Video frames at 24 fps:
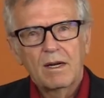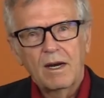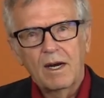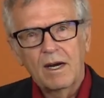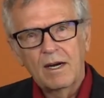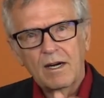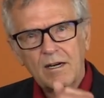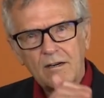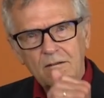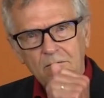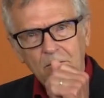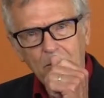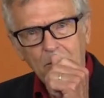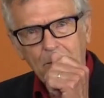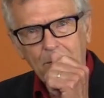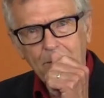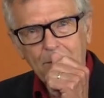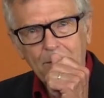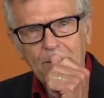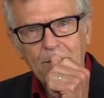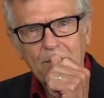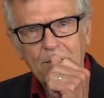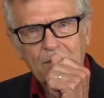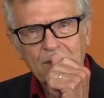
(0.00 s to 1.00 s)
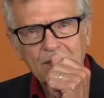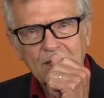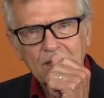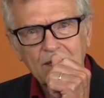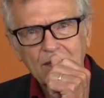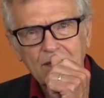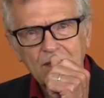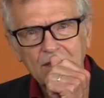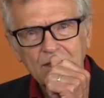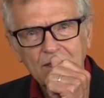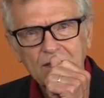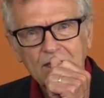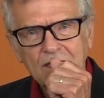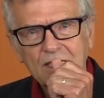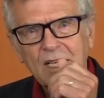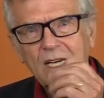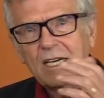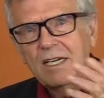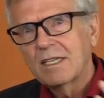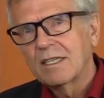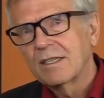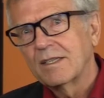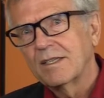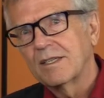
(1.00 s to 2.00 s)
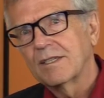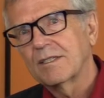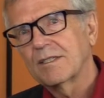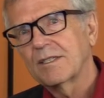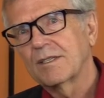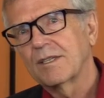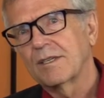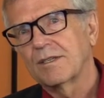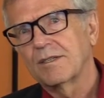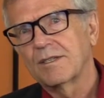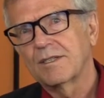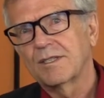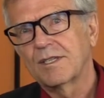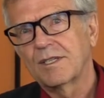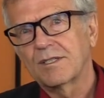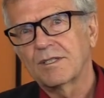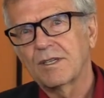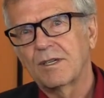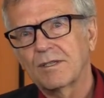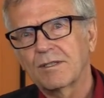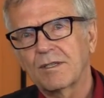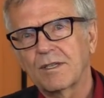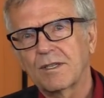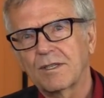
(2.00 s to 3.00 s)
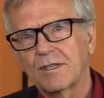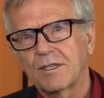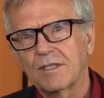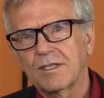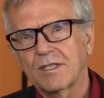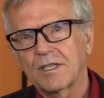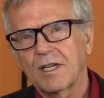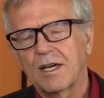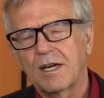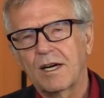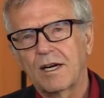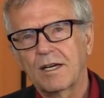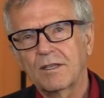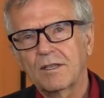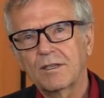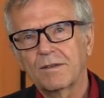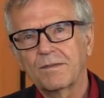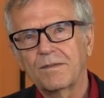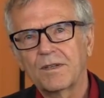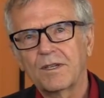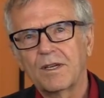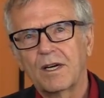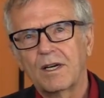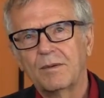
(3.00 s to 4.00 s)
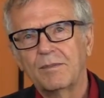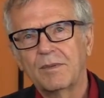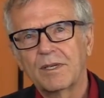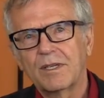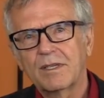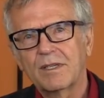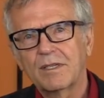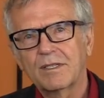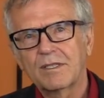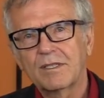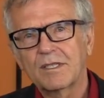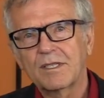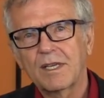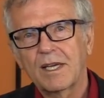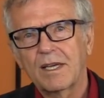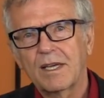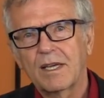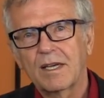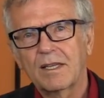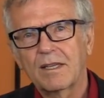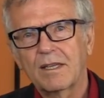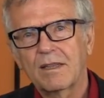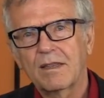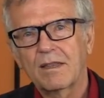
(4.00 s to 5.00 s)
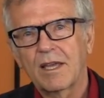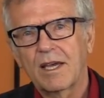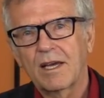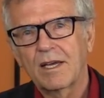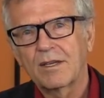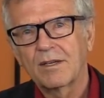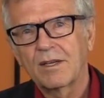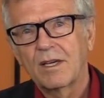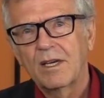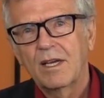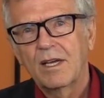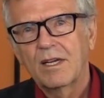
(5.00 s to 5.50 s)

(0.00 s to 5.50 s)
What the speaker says: But alongside of this, there is this other phenomenon, is that